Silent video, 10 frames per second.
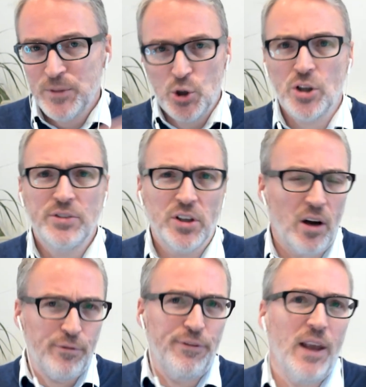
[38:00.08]
you should have done it
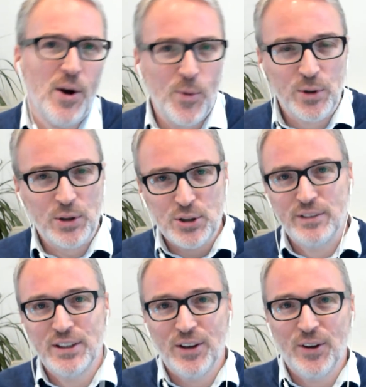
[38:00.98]
on Flow, or you should
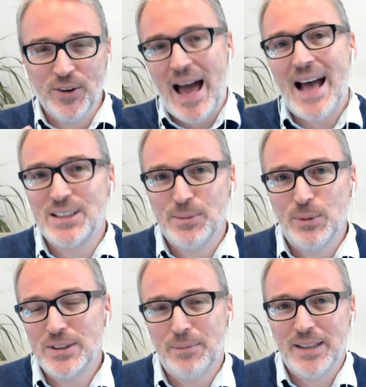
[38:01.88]
have done it on Atom or
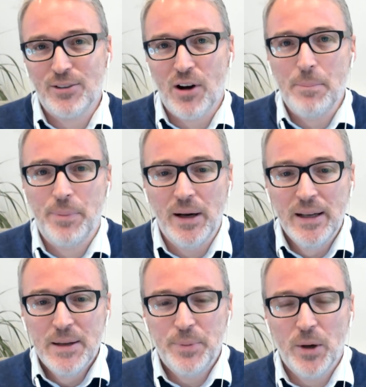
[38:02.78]
something, right?
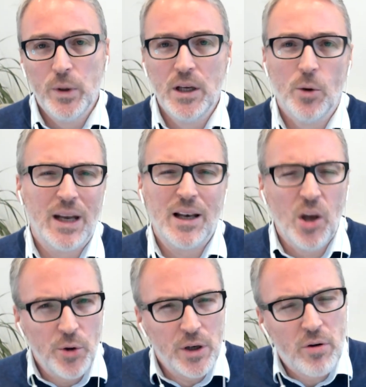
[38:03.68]
But we know we had a
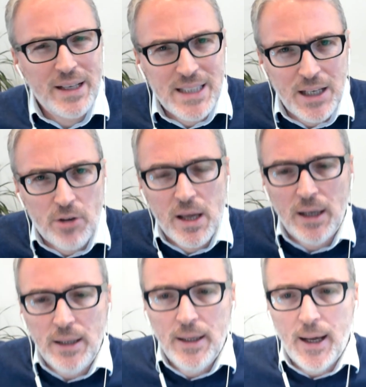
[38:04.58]
load of
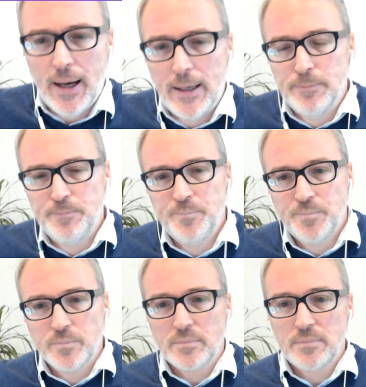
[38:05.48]
criteria, and
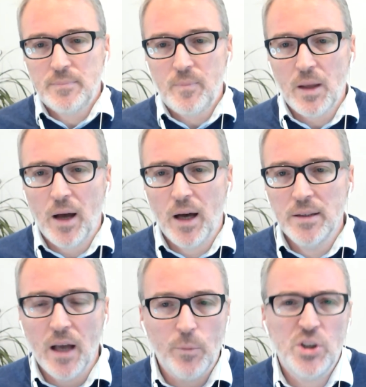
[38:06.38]

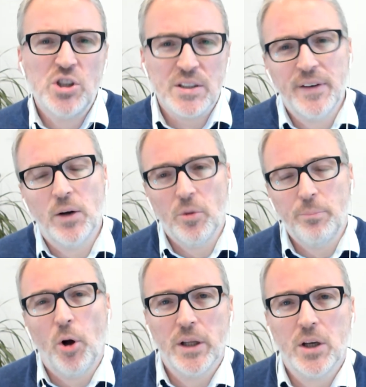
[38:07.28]
we just felt that
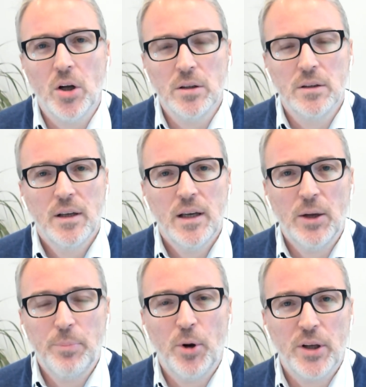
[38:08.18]
Polygon
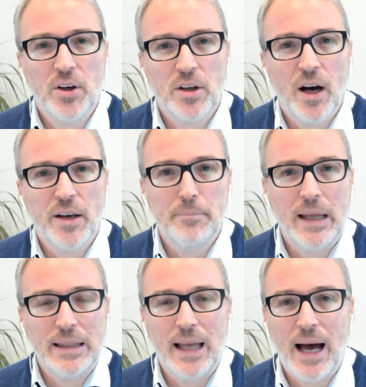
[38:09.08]
kind of
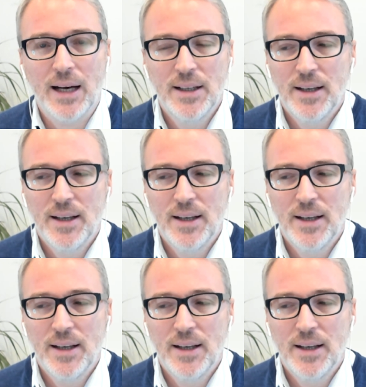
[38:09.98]
met that.